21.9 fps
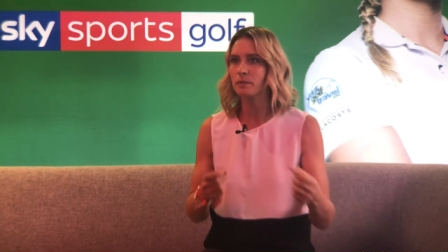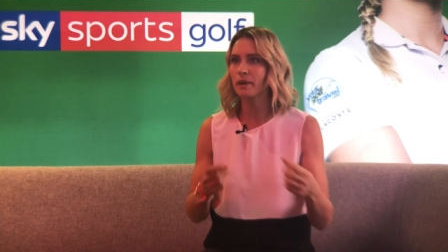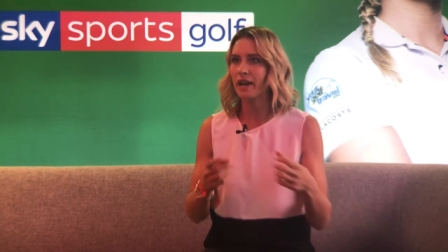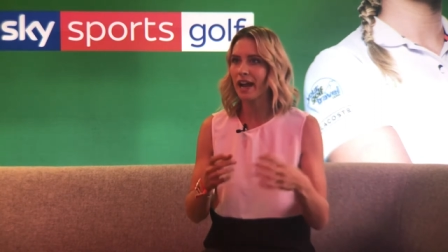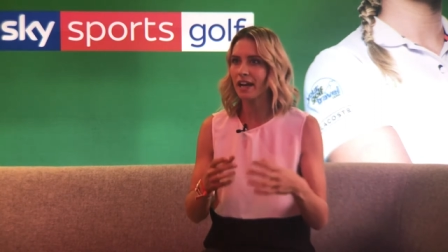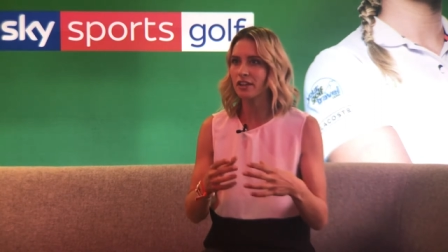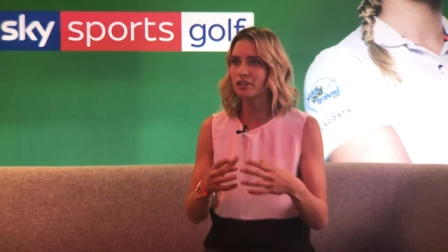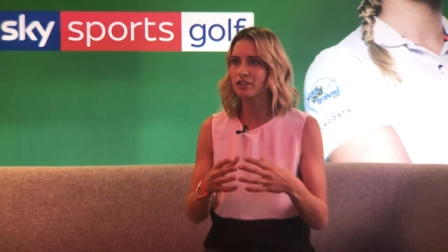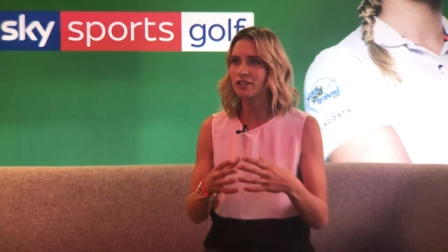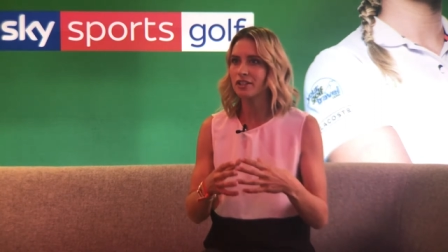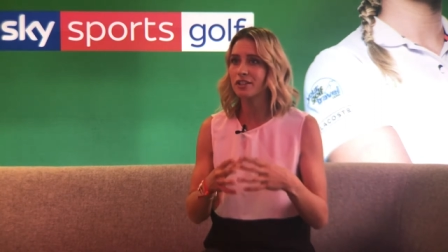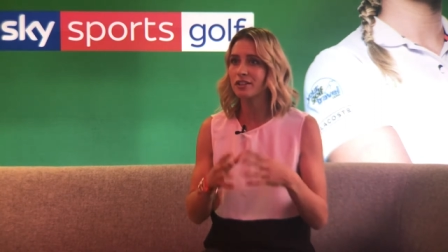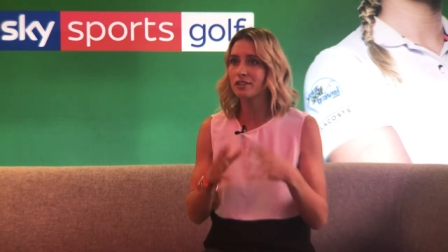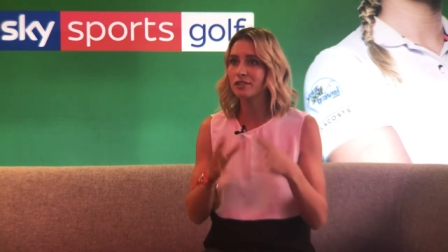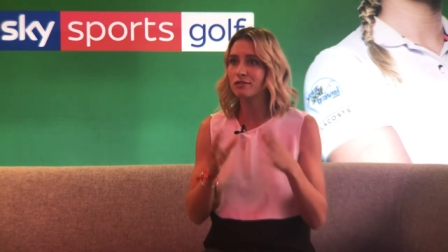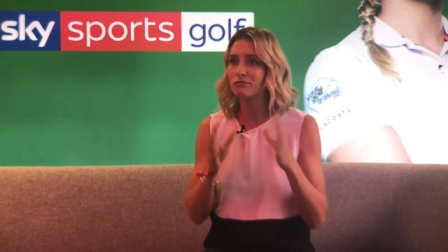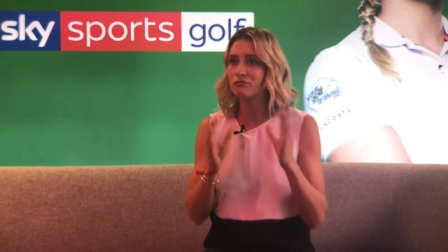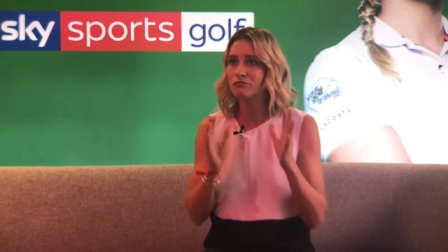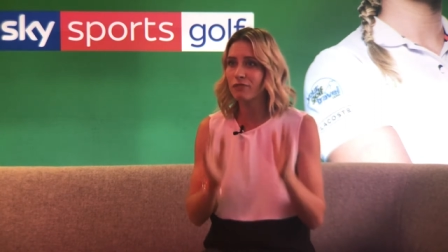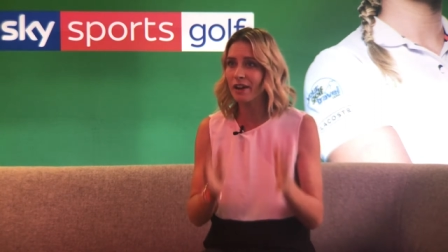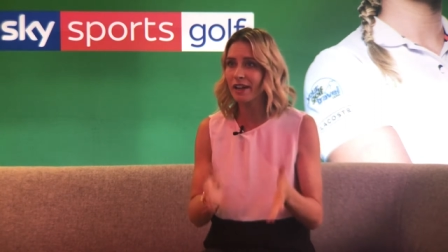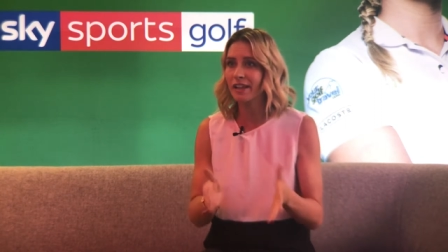but actually there's
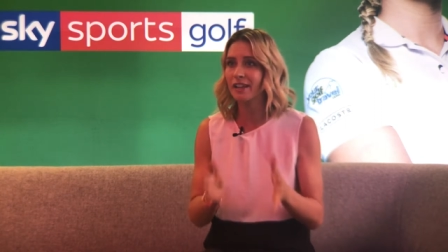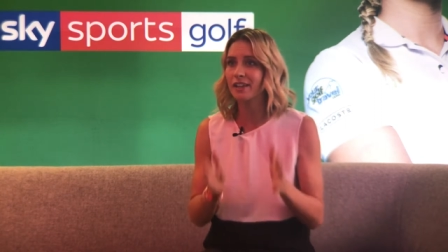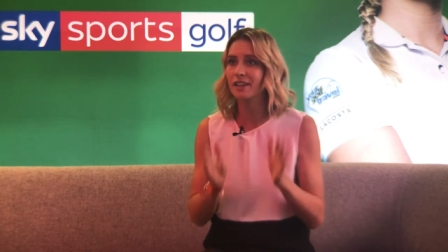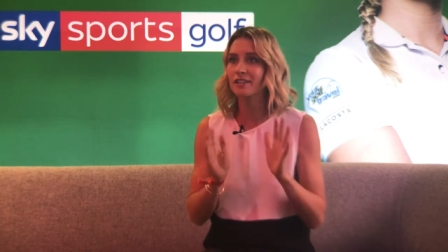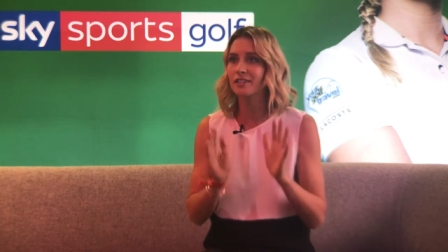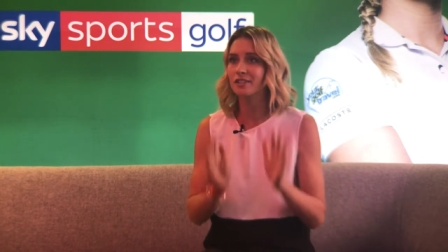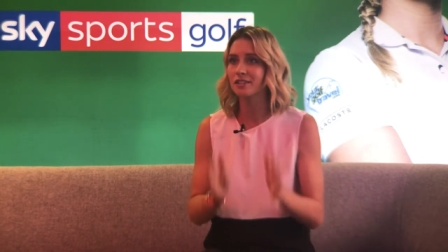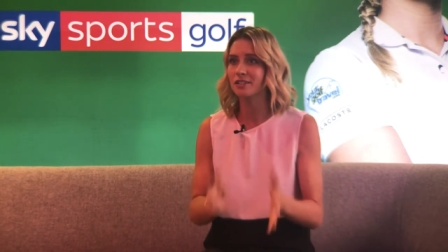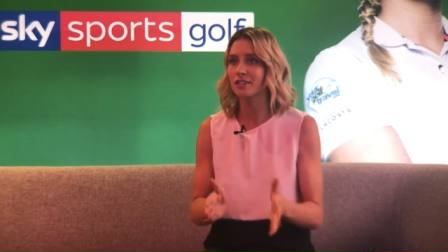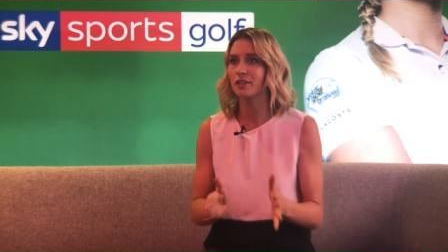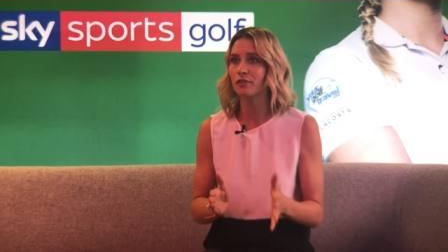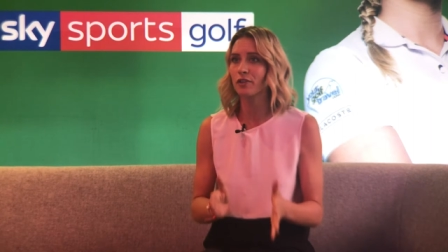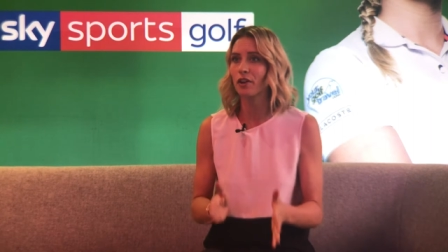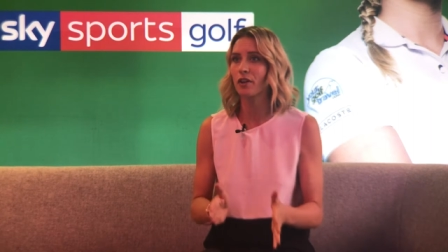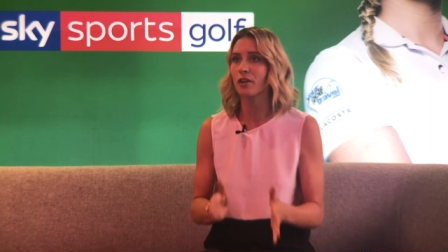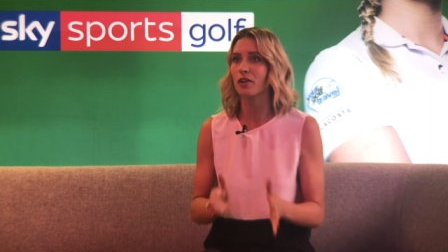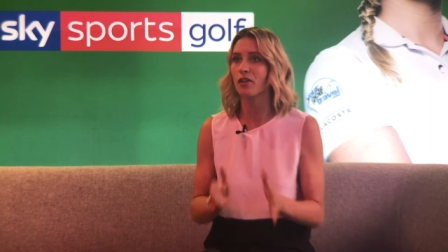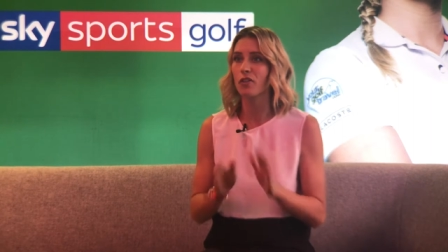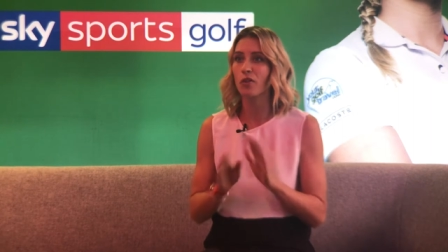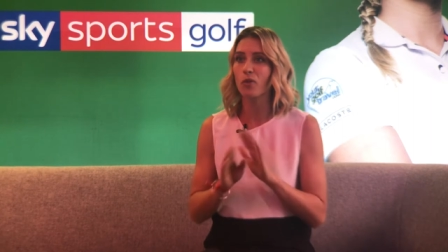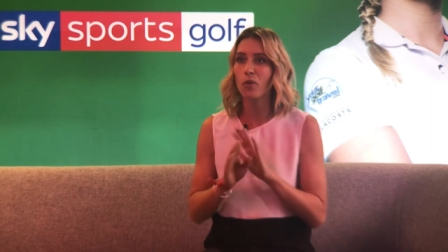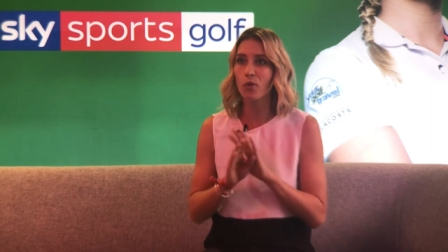regular stuff
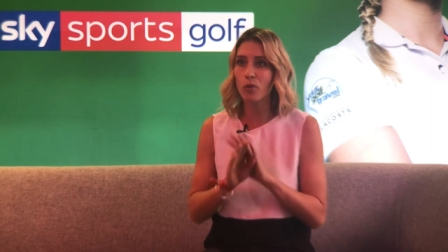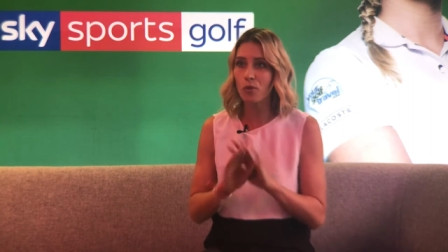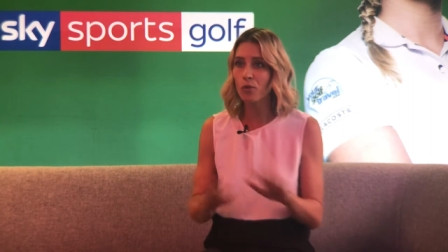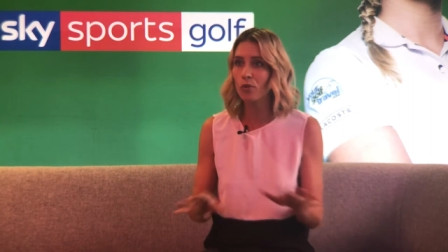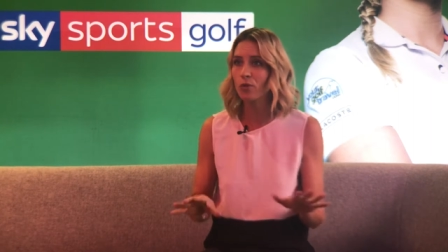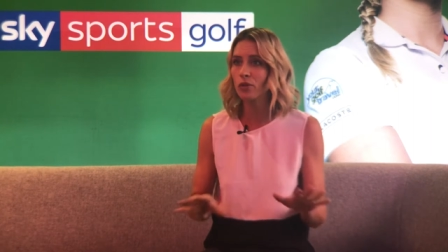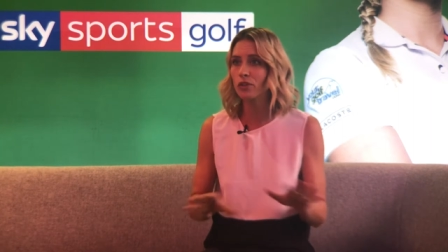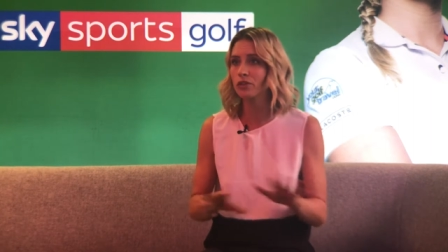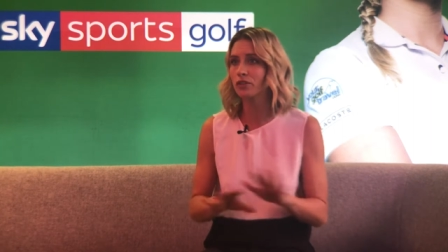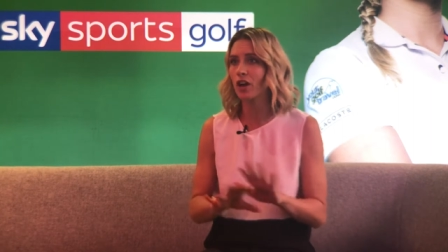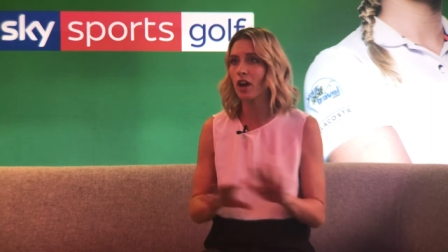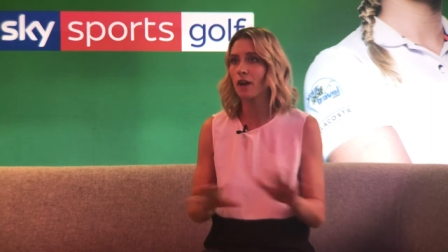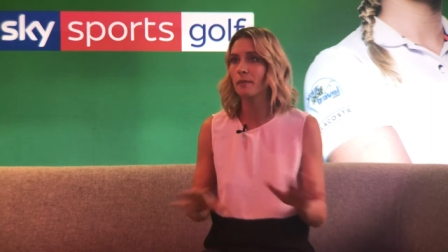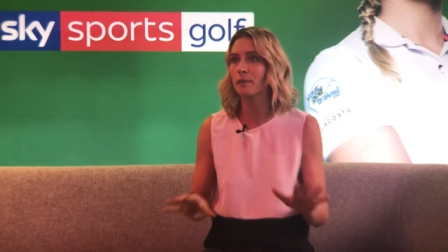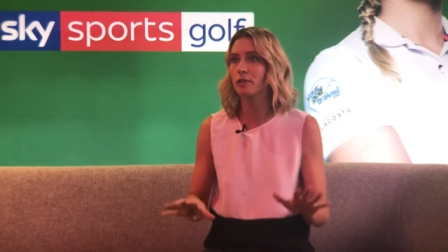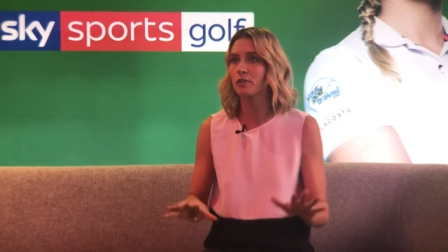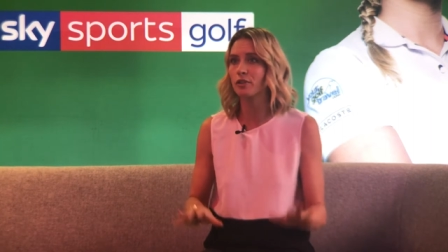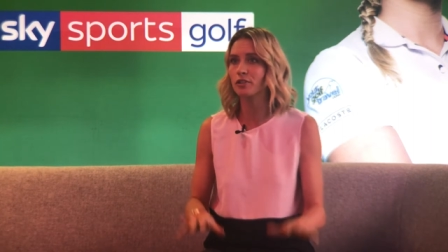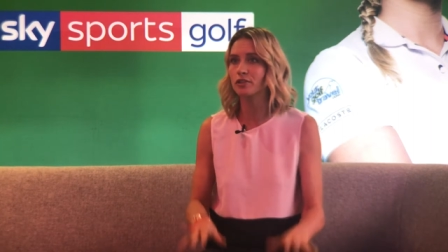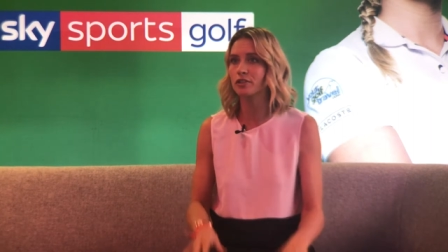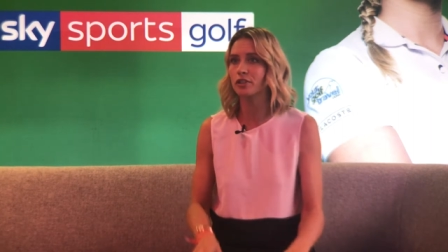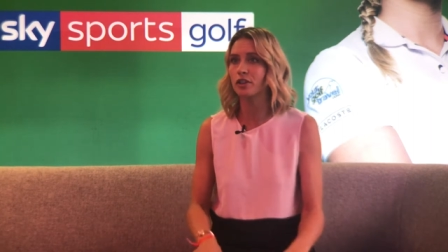going on all the time
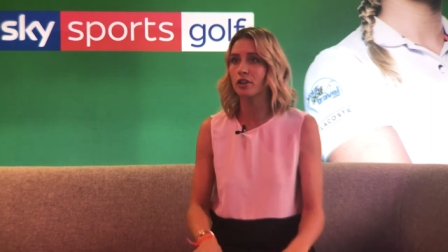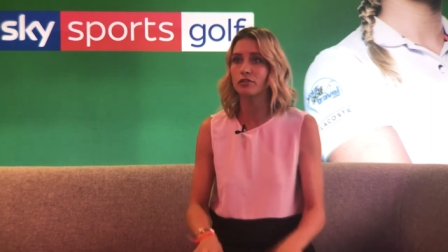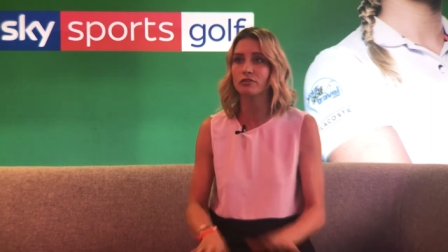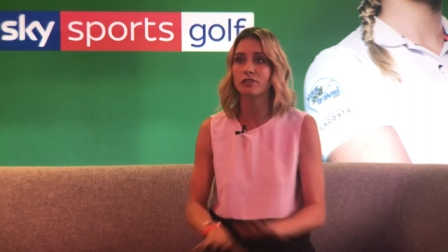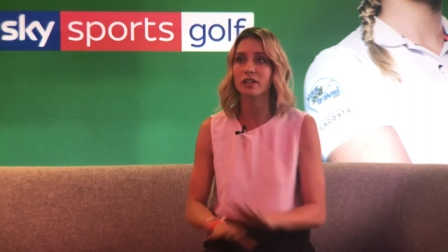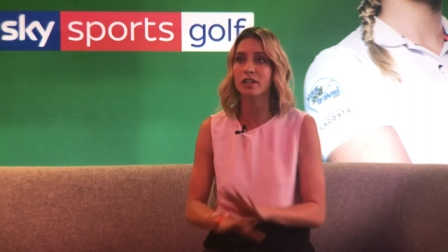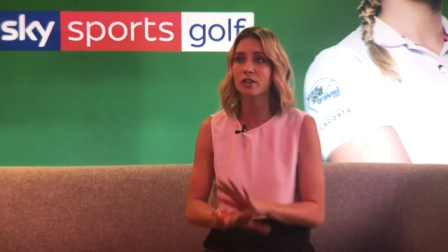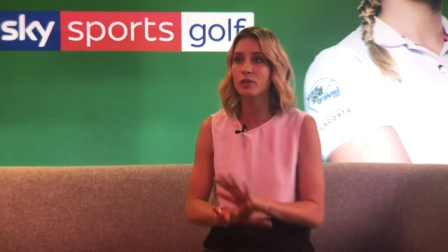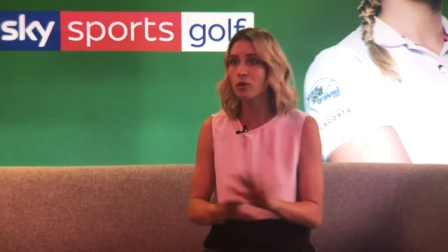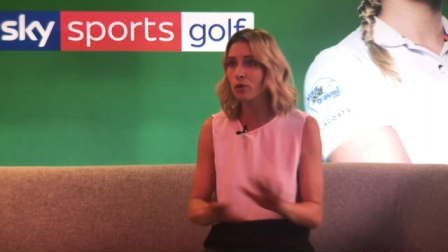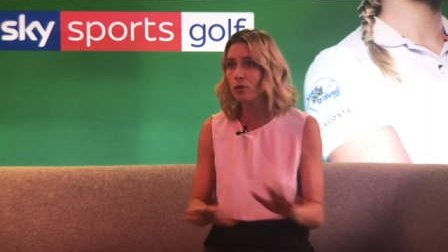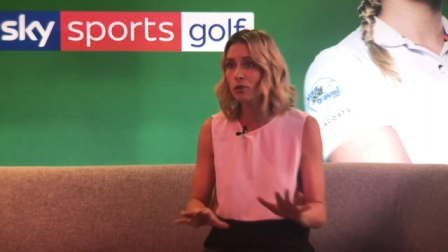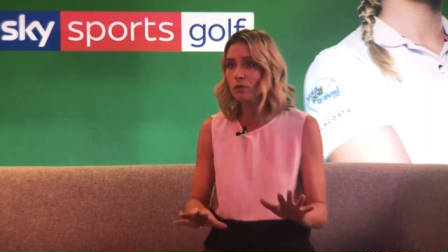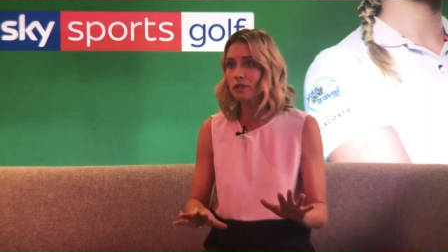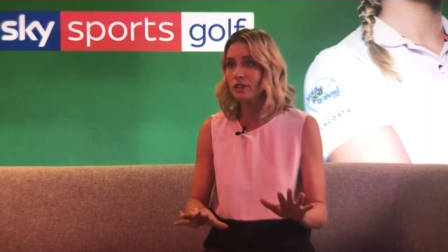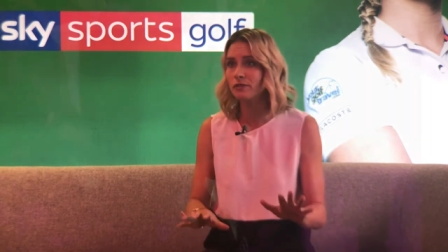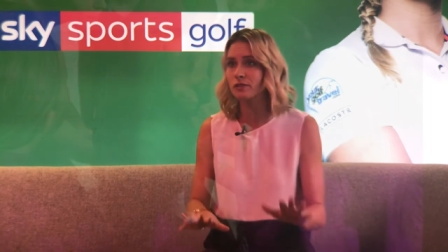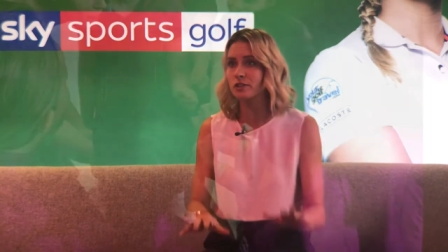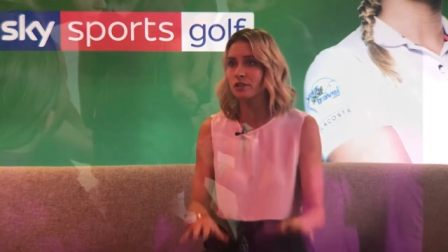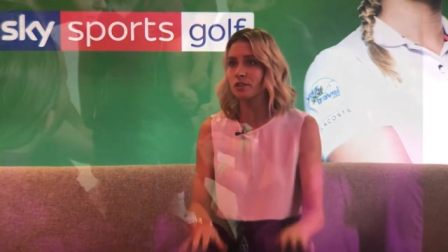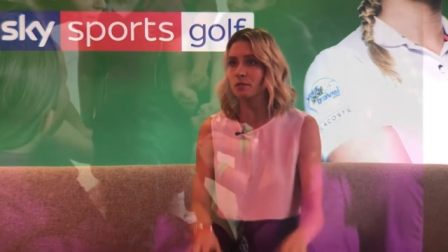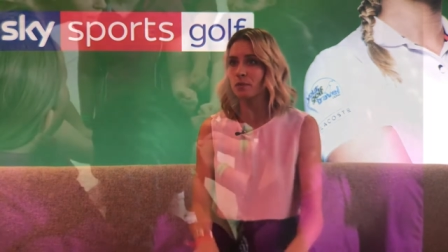across the country in all
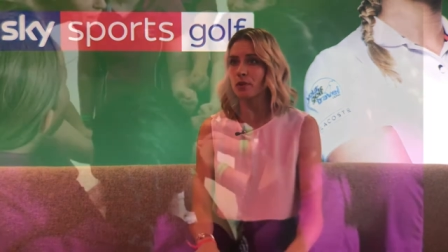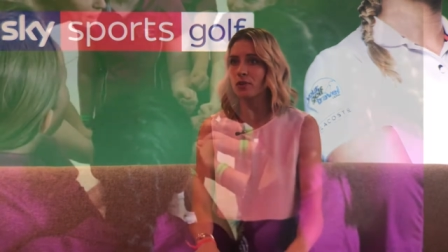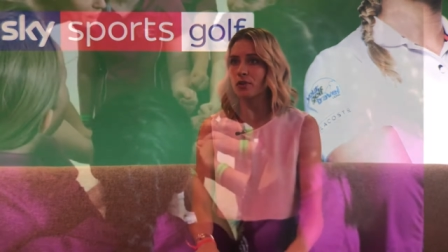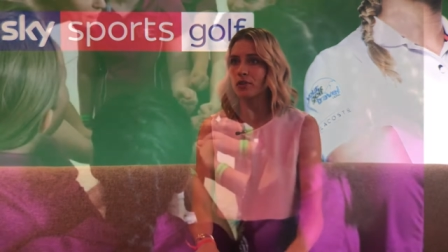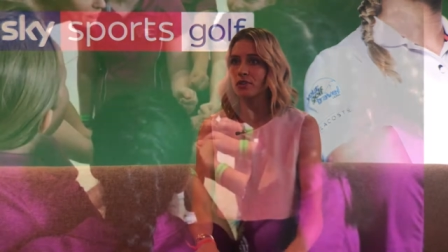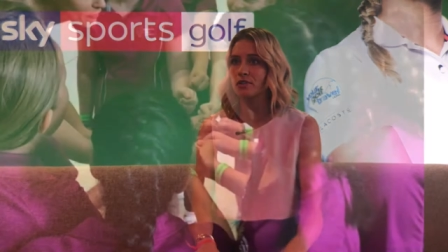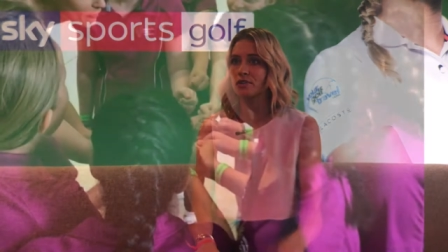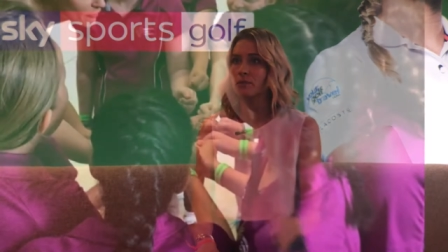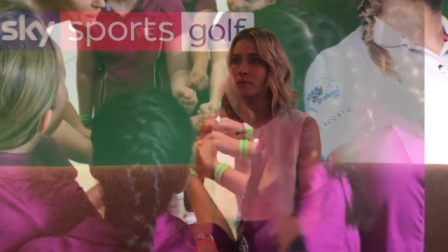different sports